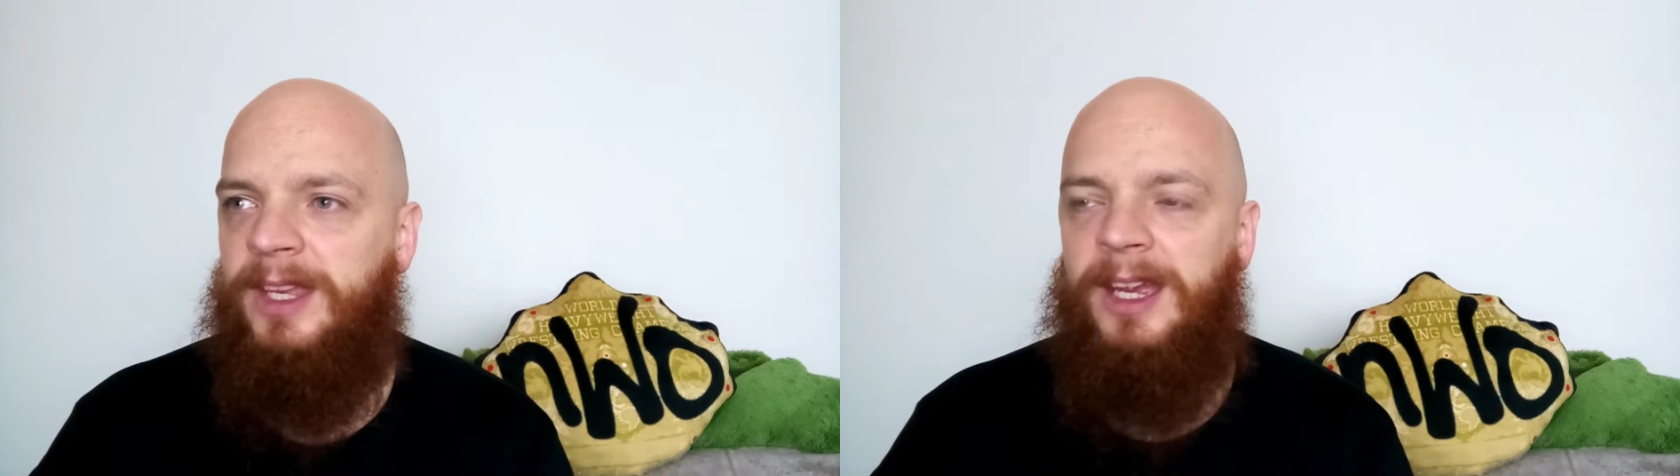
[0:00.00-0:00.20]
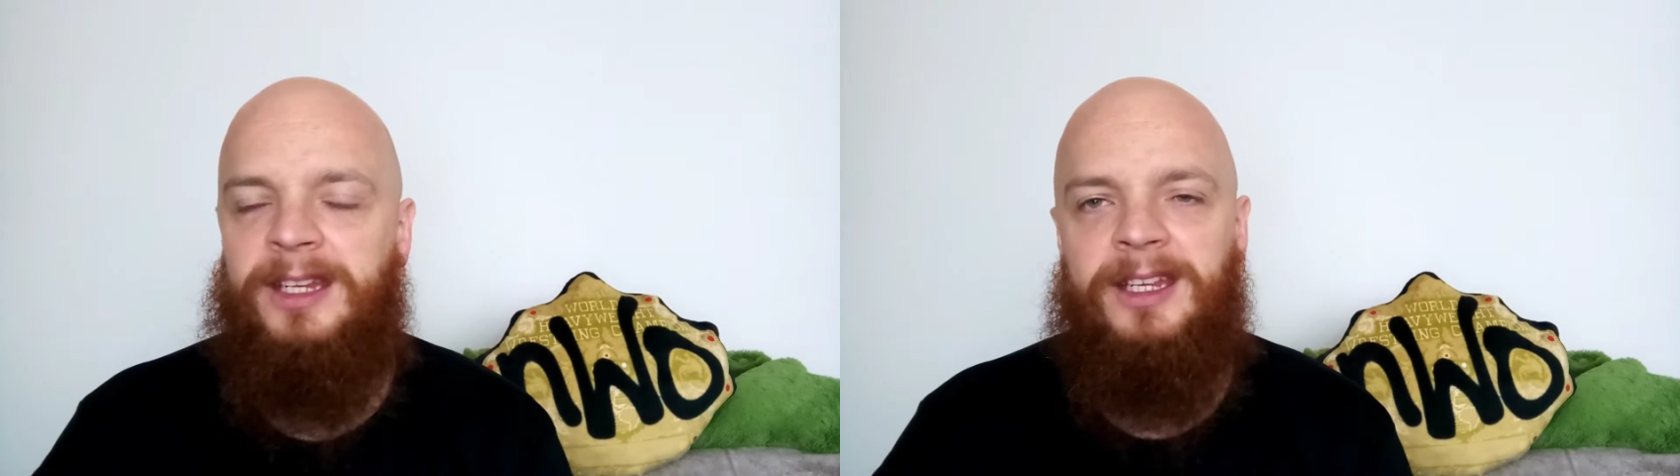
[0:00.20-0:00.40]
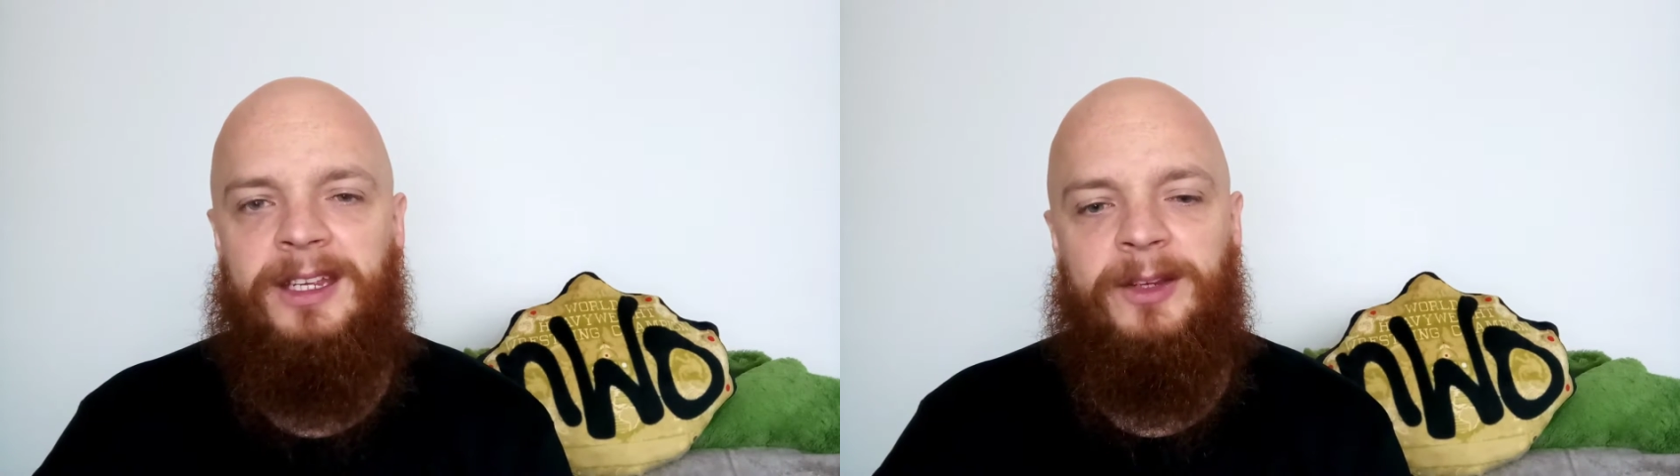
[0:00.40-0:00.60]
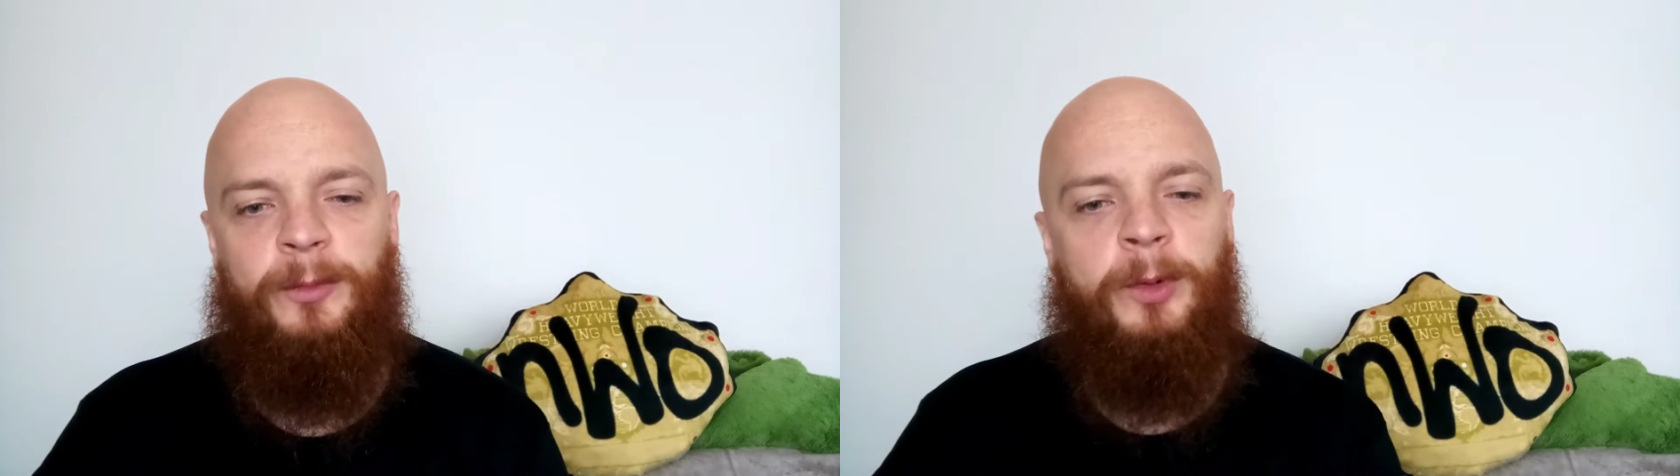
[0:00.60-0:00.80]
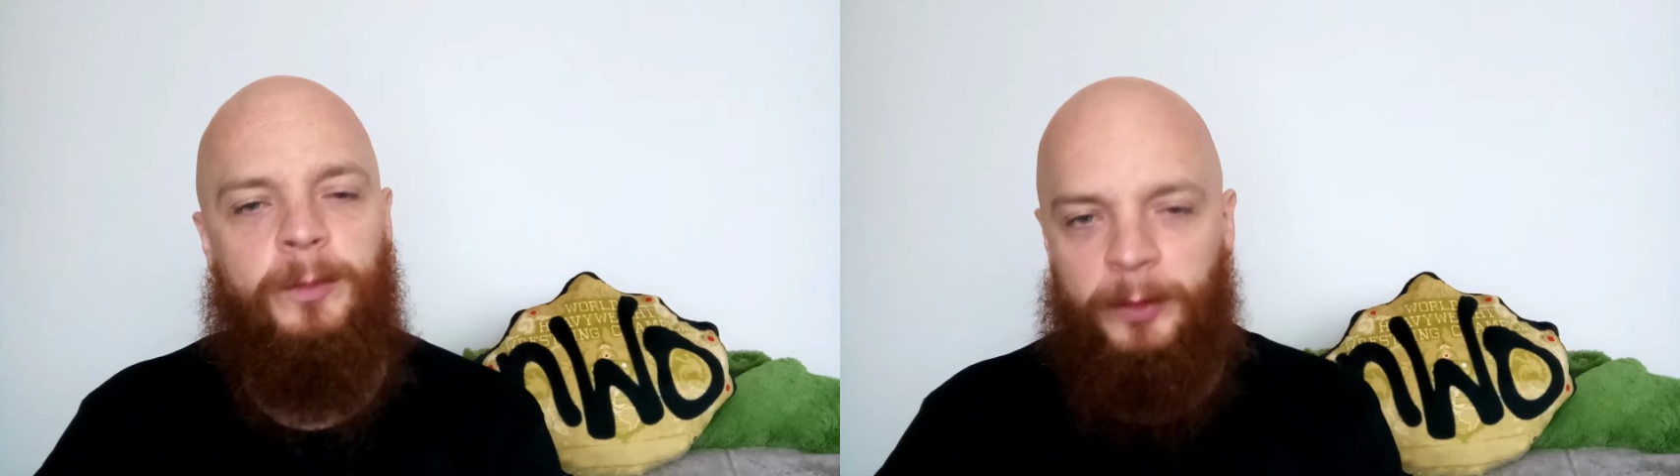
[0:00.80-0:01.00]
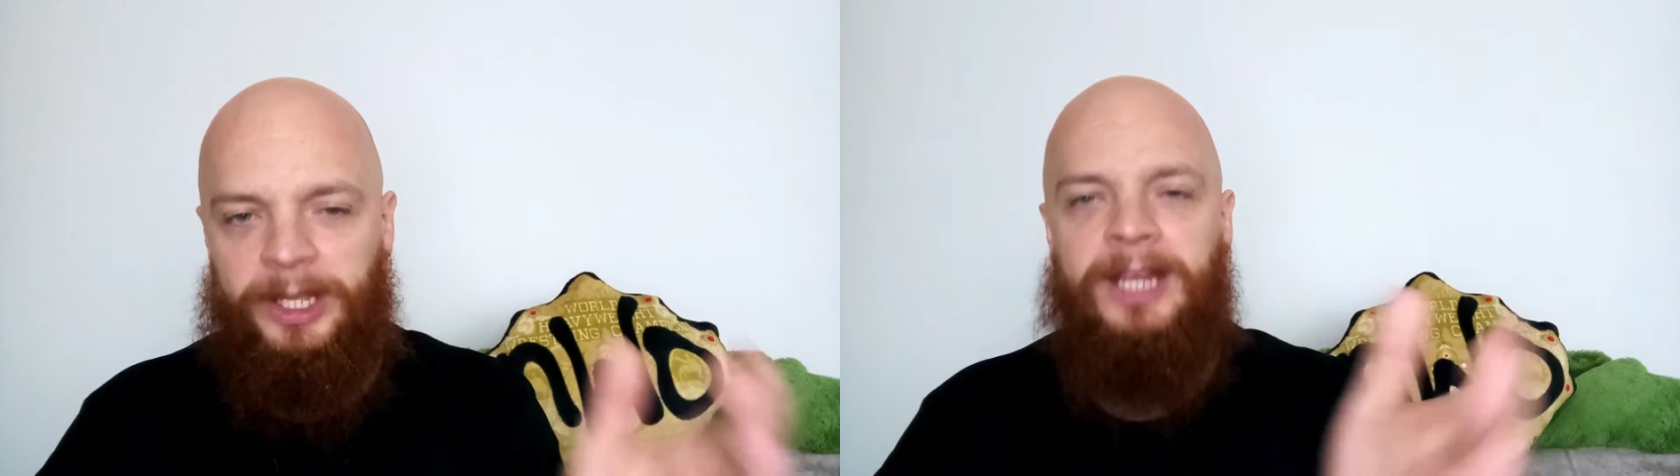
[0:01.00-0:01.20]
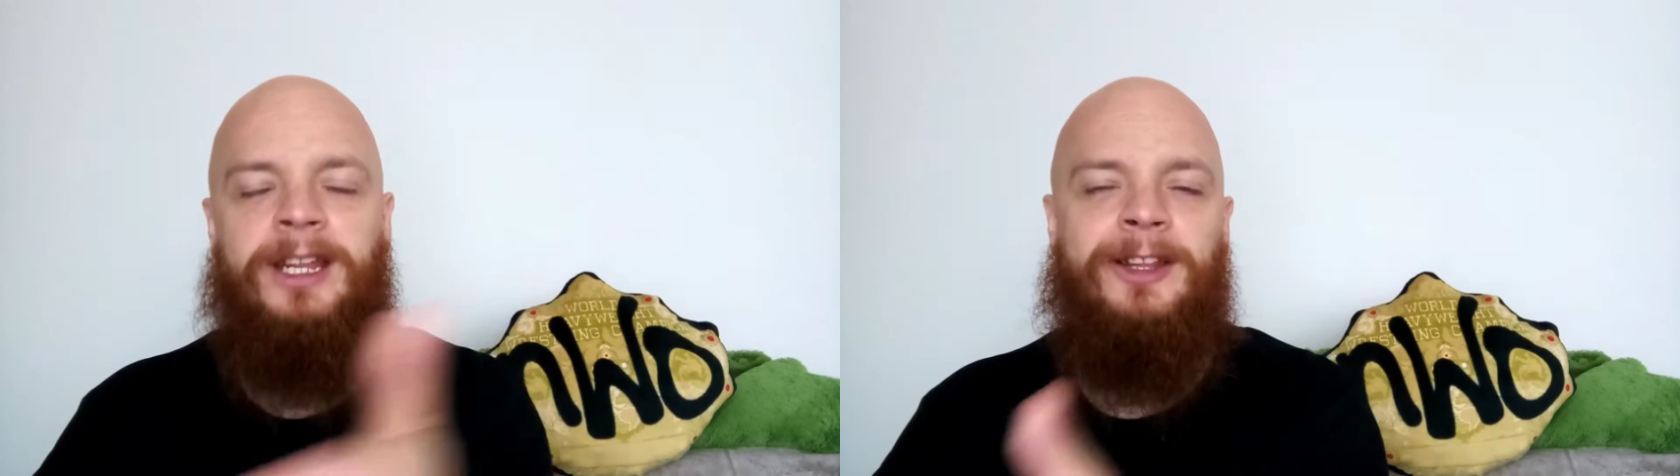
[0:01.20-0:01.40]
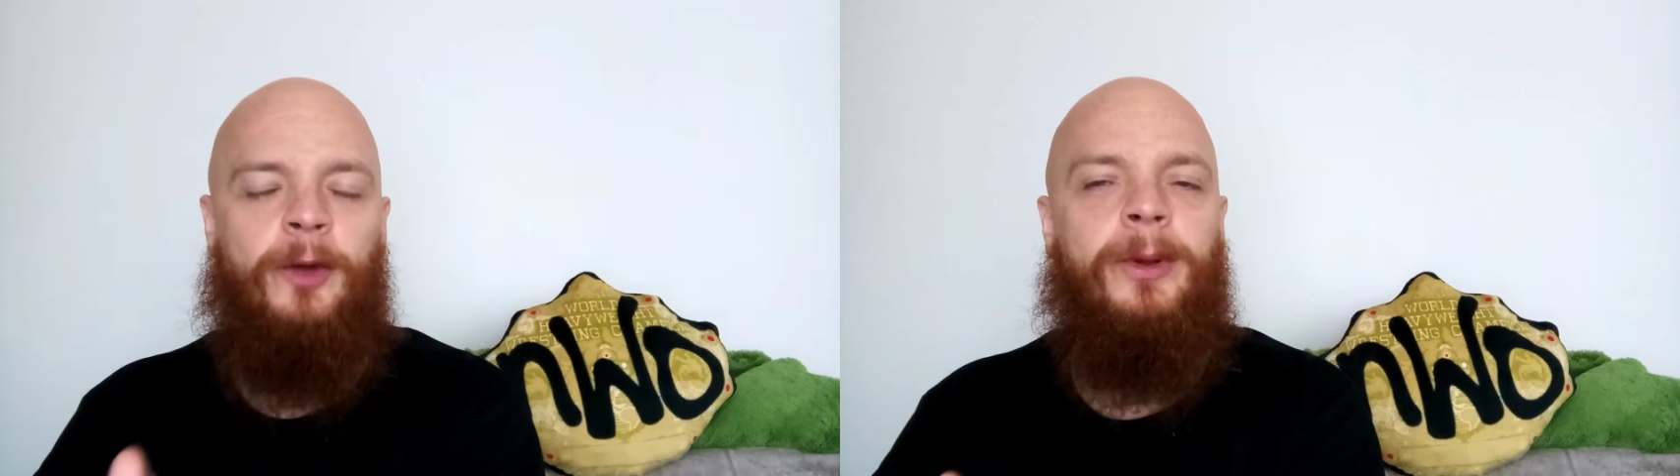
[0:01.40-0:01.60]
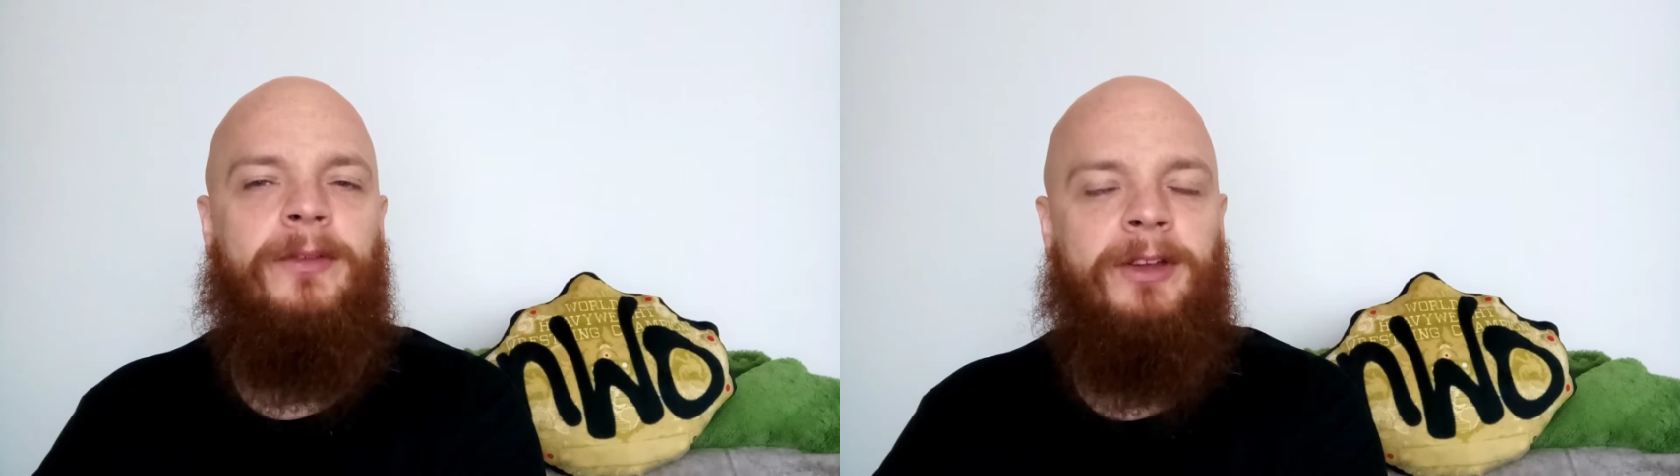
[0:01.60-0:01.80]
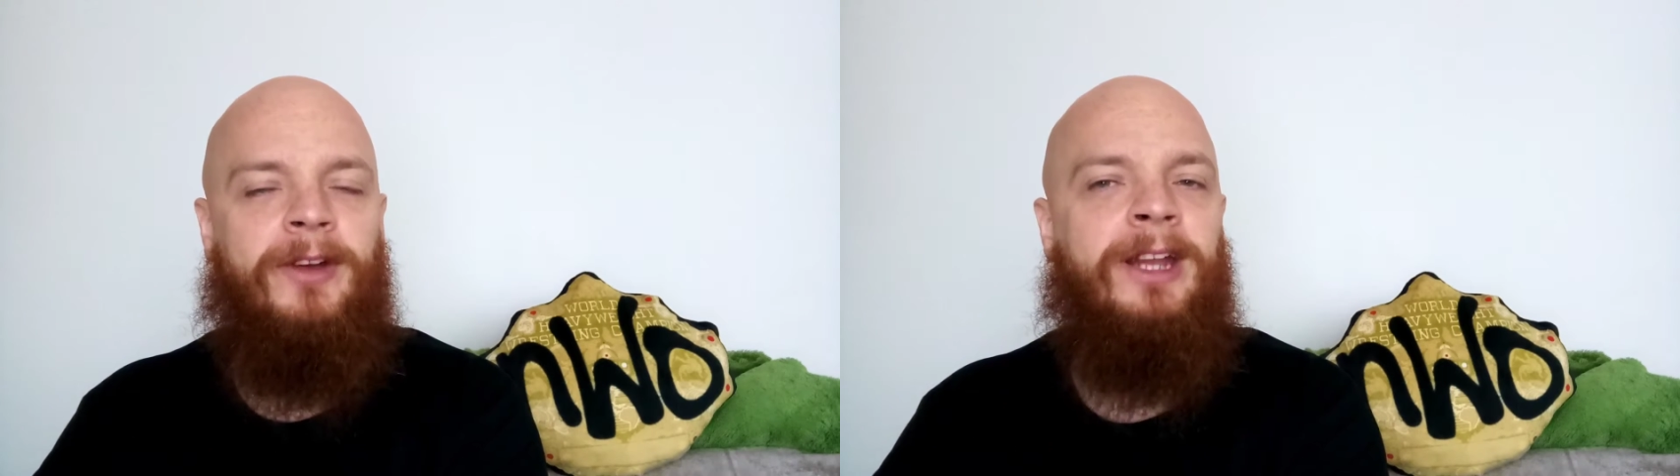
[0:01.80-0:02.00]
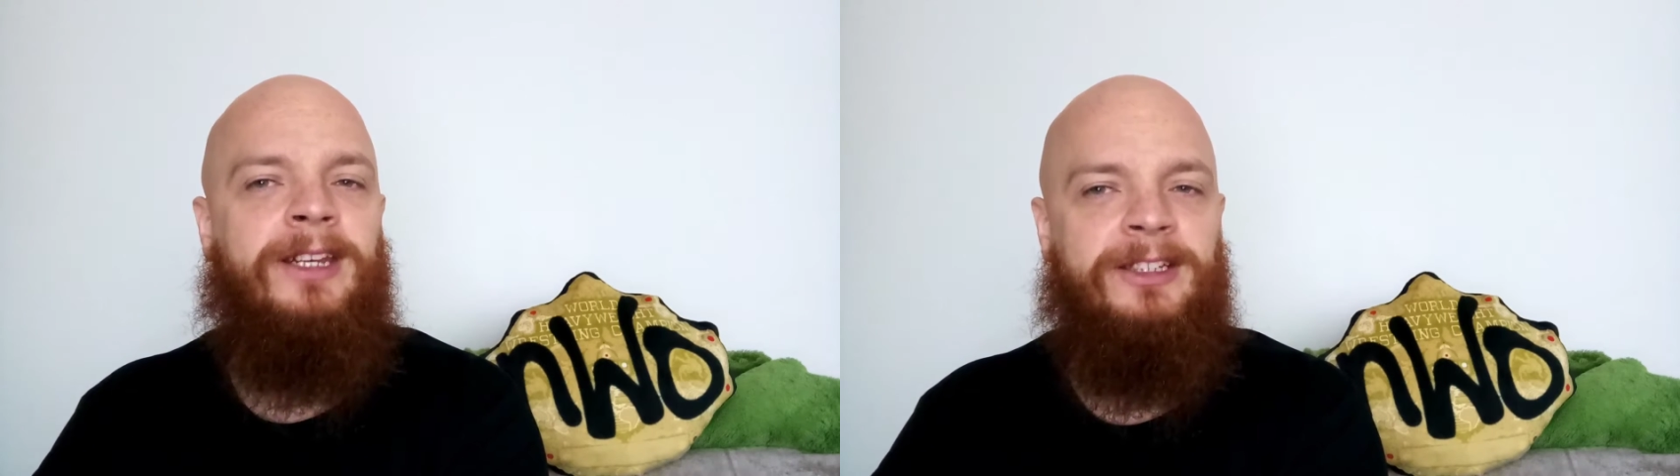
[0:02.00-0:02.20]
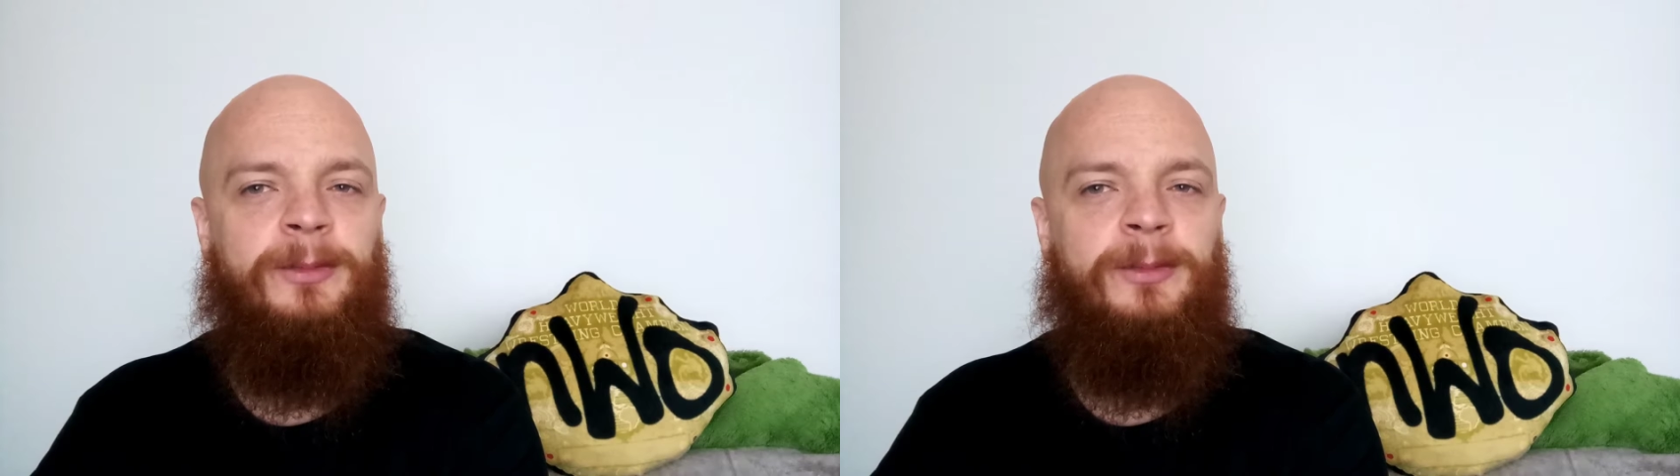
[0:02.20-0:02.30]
And we'll get into a little bit of a rant